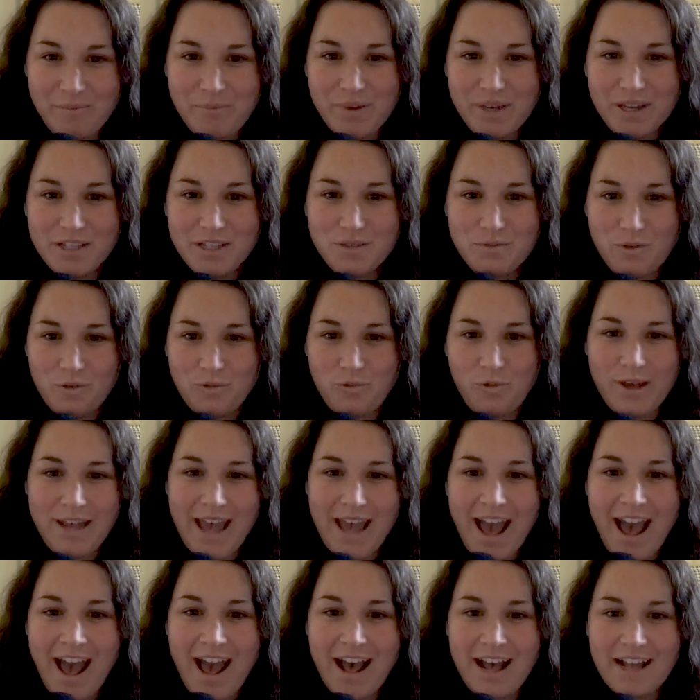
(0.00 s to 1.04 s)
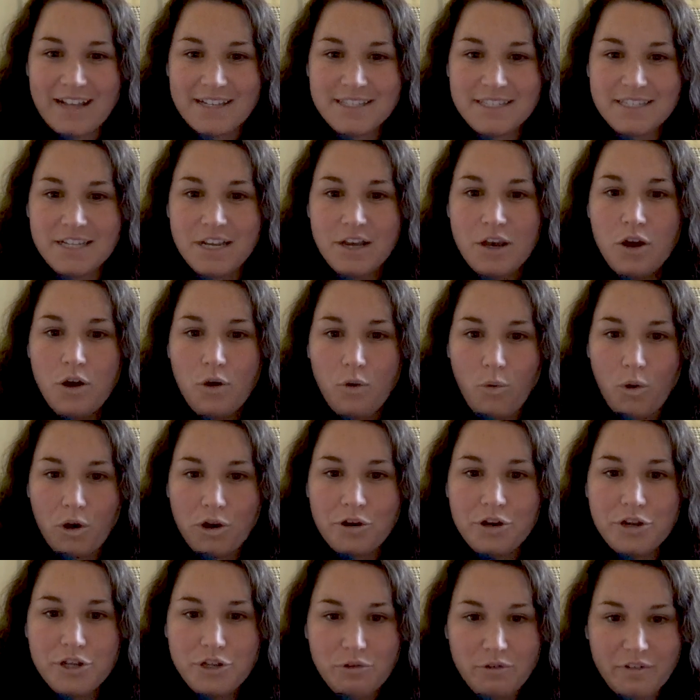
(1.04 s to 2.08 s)
because when we asked, What are
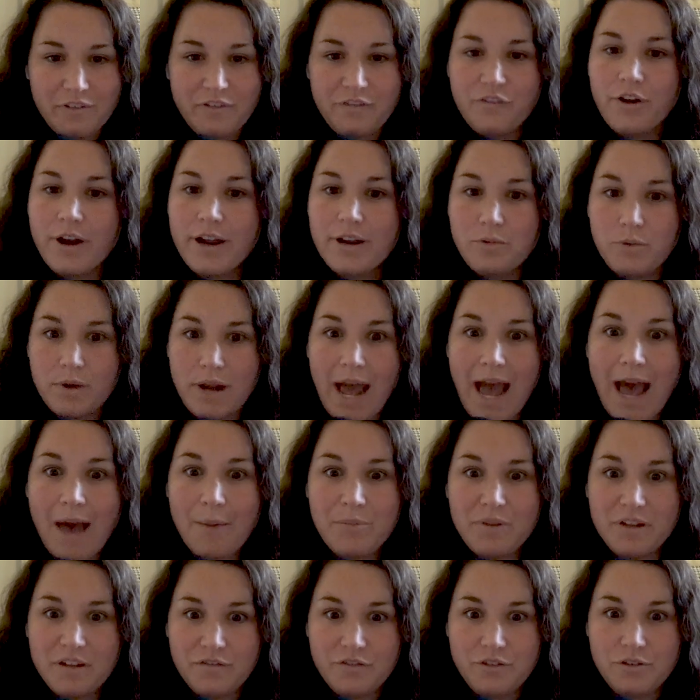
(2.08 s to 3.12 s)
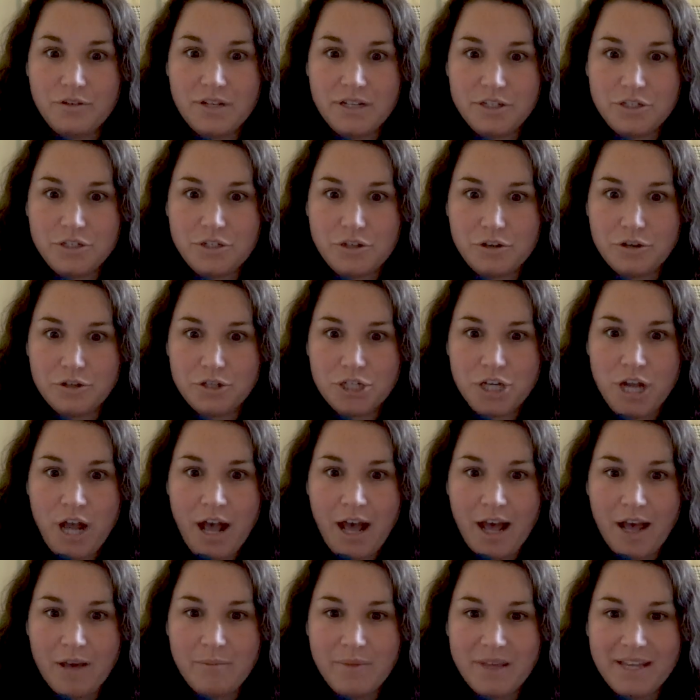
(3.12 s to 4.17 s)
you afraid would happen if you didn't do your
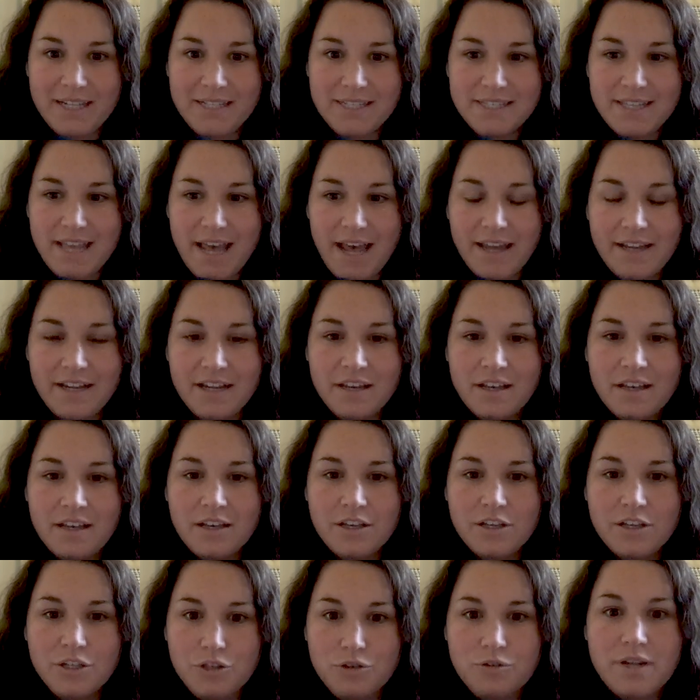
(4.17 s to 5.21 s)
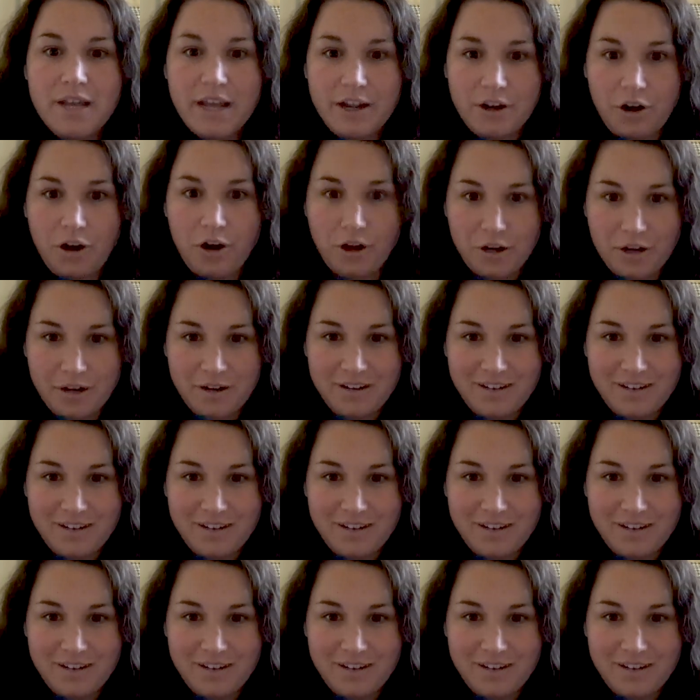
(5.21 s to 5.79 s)
job? it said, You'd get hurt.